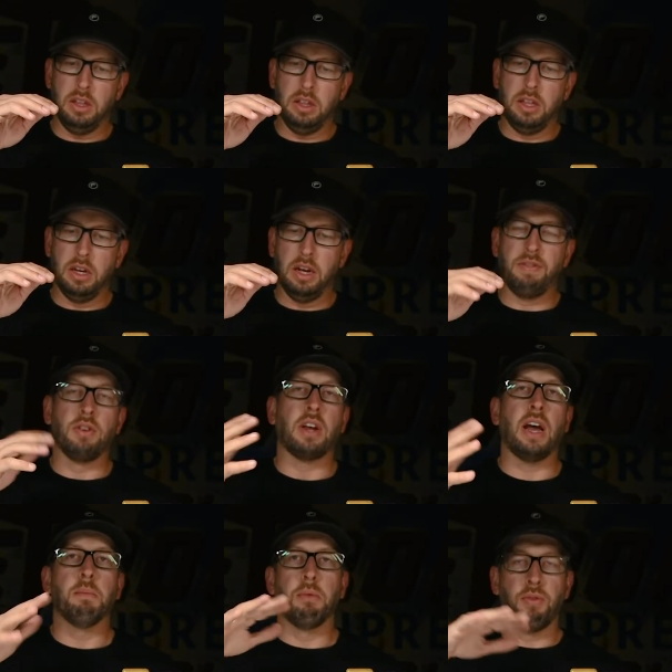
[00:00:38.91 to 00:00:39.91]
if you
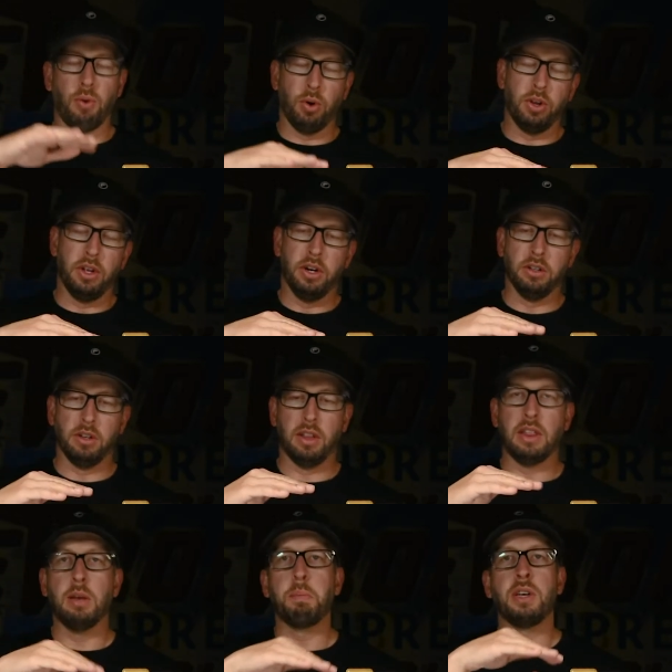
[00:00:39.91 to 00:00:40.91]
tied them before, there's a
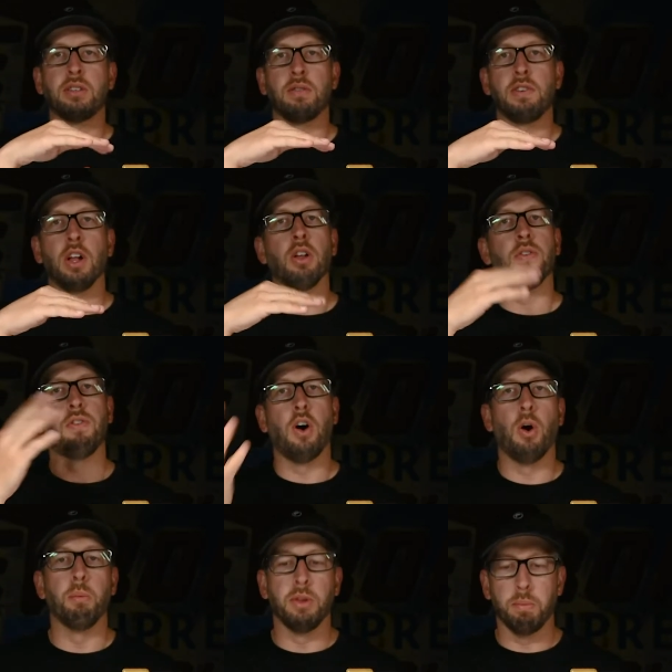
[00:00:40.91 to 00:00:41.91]
thin piece of yellow
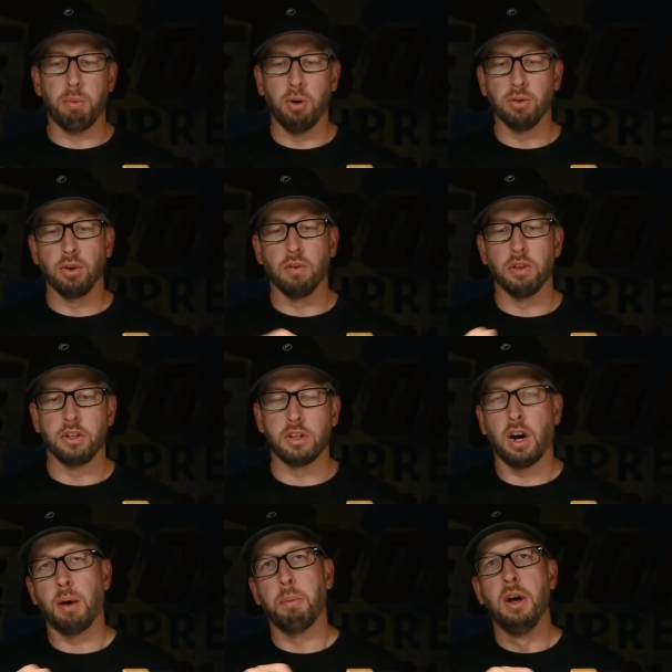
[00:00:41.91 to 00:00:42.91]
foam that pulls over the
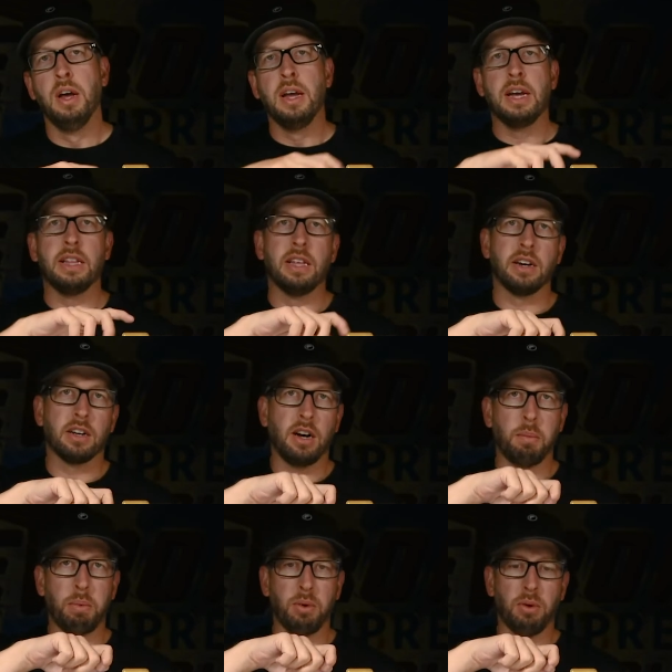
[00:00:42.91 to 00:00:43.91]
top, and then a
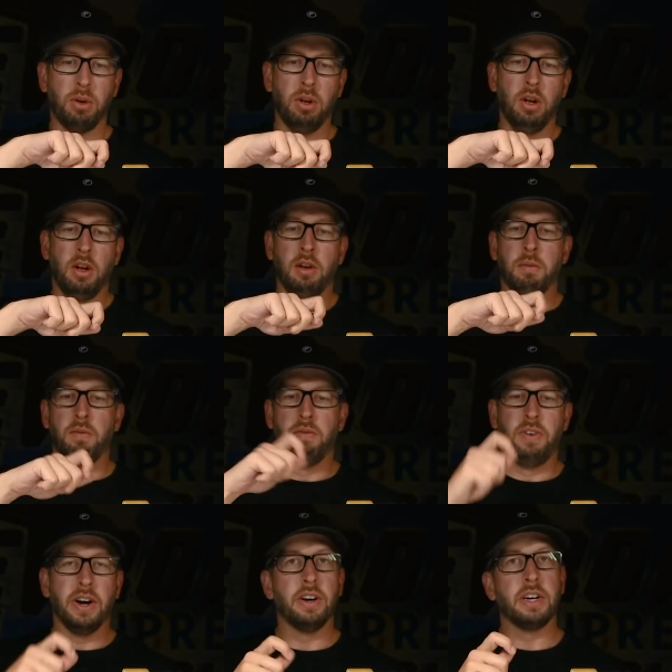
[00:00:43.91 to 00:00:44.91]
couple
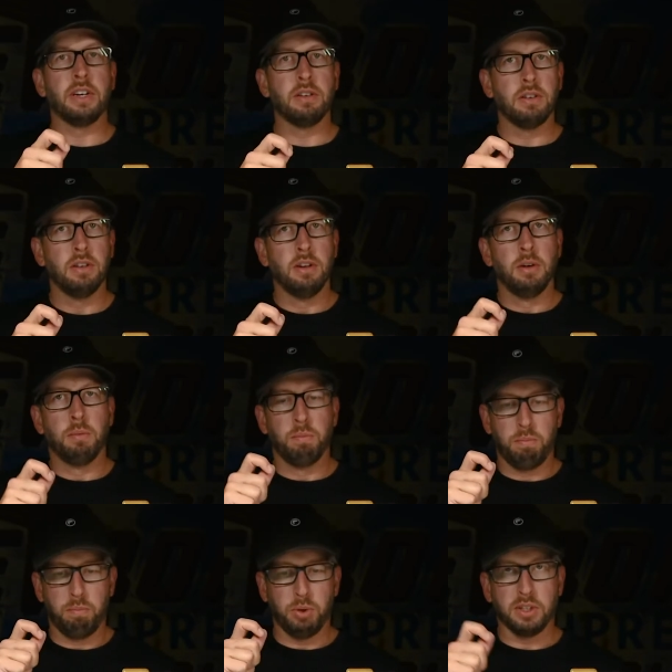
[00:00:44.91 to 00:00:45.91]
very
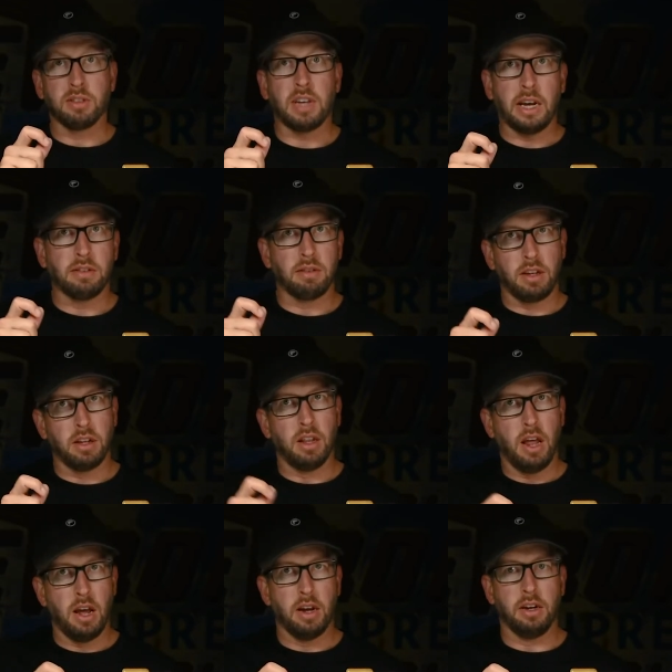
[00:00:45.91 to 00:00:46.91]
precisely
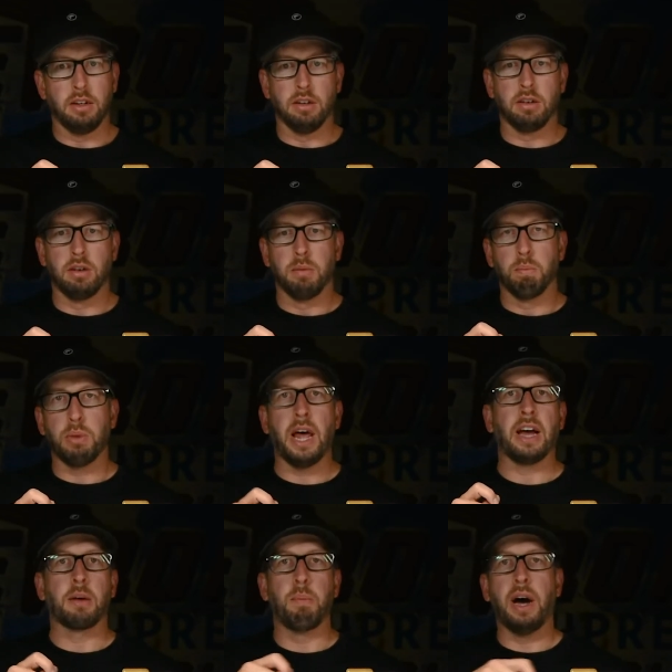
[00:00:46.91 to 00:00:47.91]
aligned
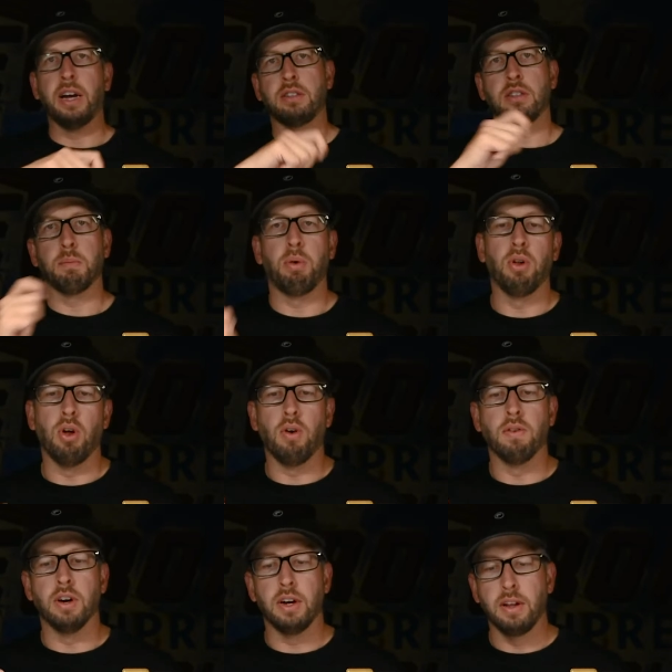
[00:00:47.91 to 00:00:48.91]
black bites that pull
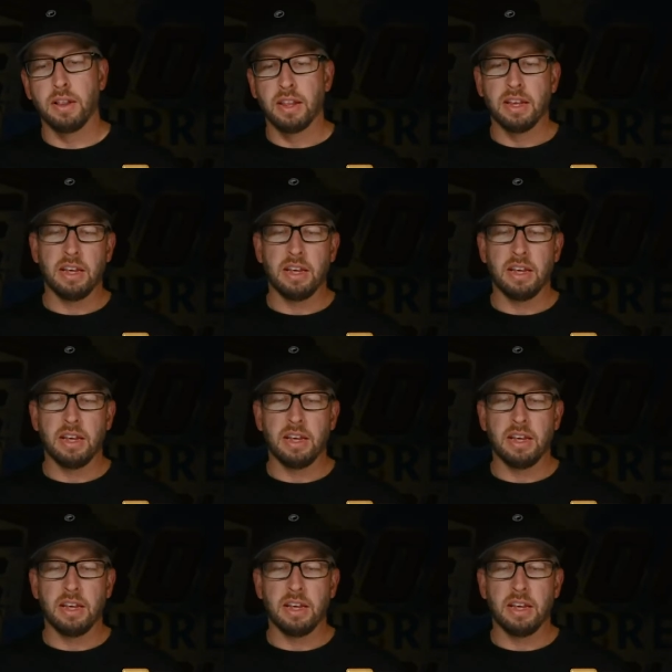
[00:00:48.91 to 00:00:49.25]
over it.